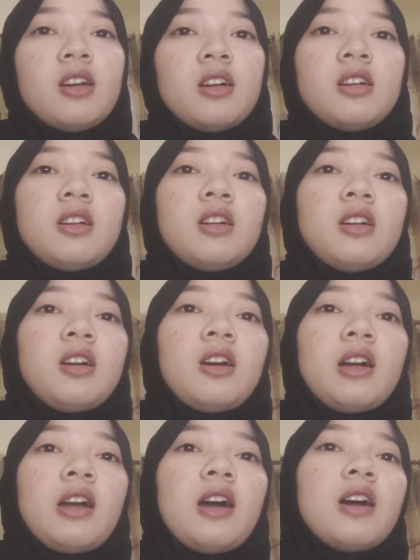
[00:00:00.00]

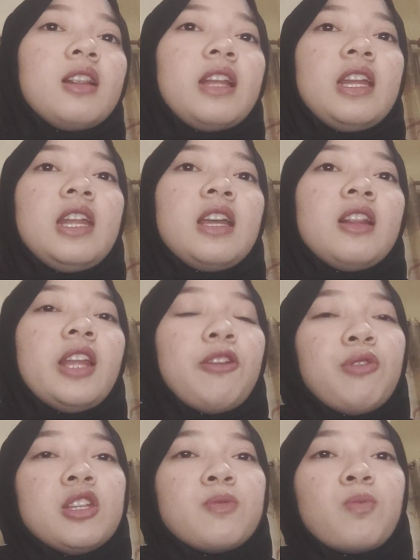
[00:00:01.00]
a leading
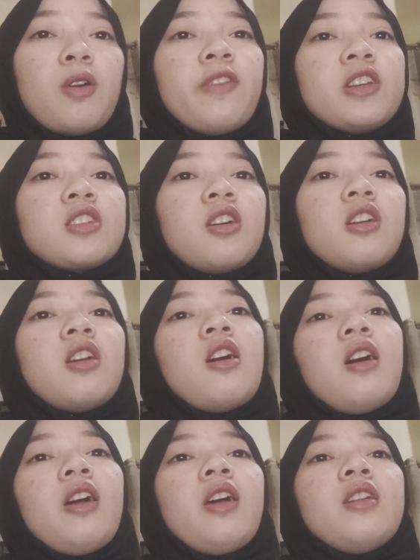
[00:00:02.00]
language professor
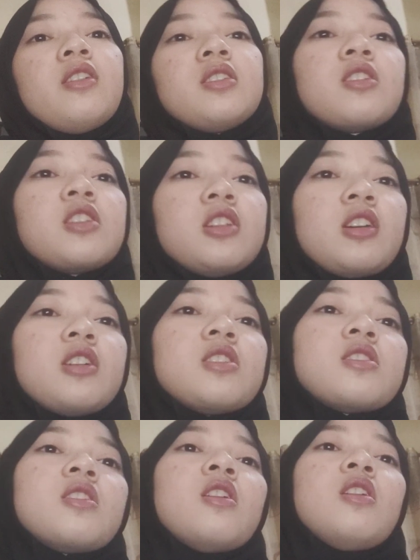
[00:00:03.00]
and
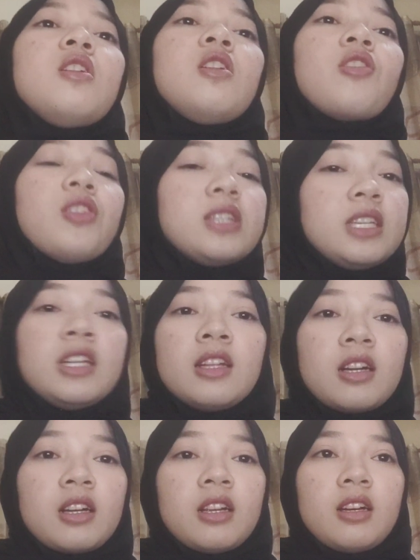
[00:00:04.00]
researchers,
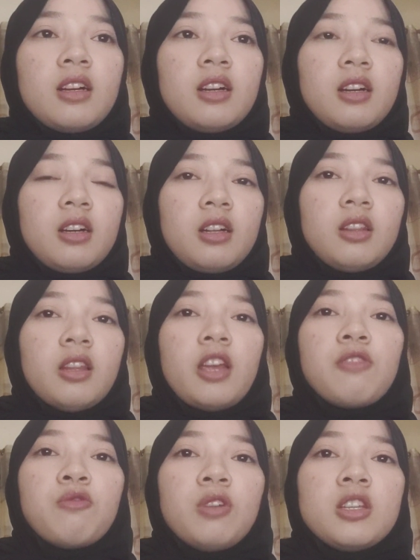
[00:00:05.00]
consider
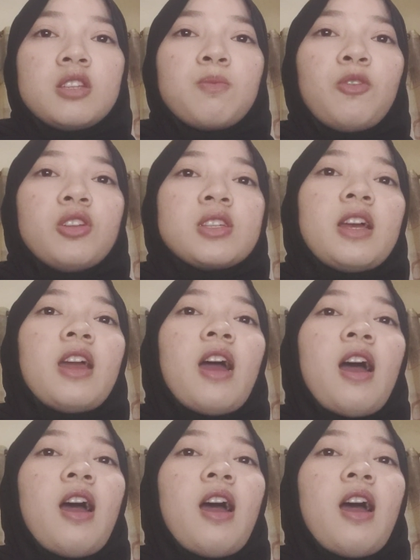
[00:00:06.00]
language policy